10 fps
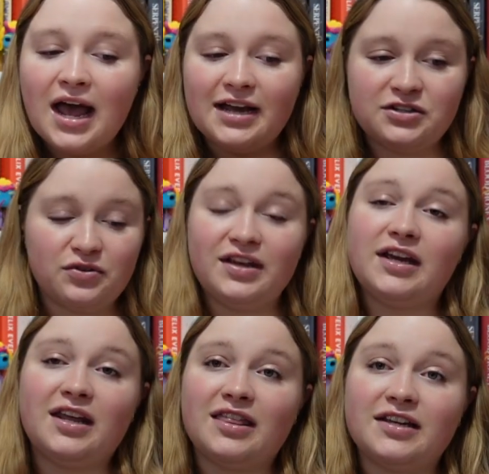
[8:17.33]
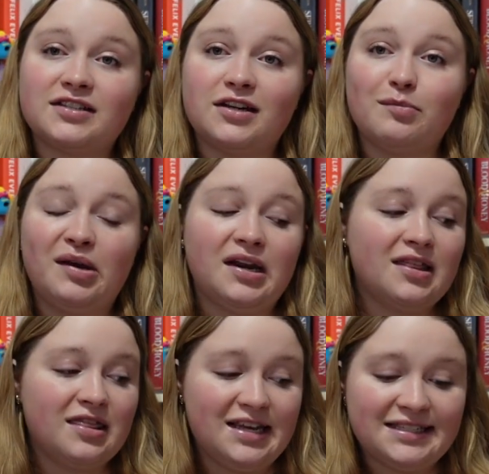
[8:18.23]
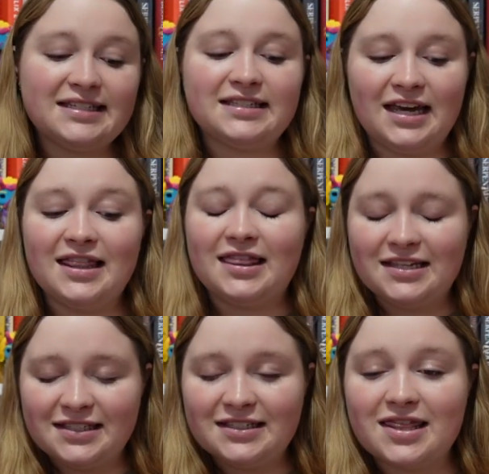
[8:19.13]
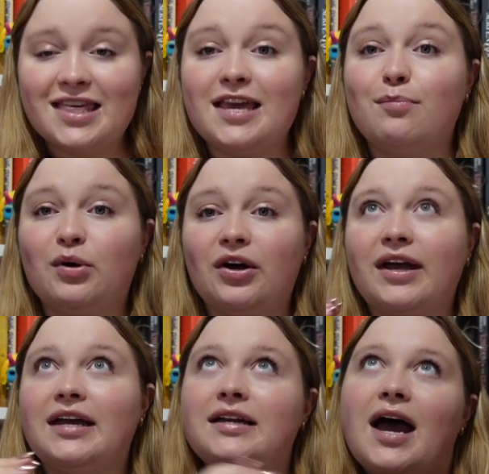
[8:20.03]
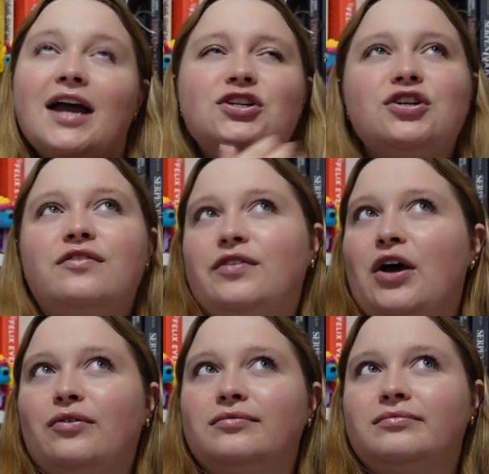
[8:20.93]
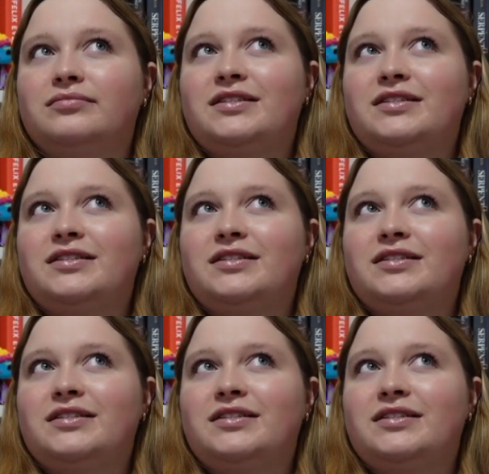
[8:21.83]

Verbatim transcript: I don't think anything's gonna beat it. This is it. This is the book, and I should have known.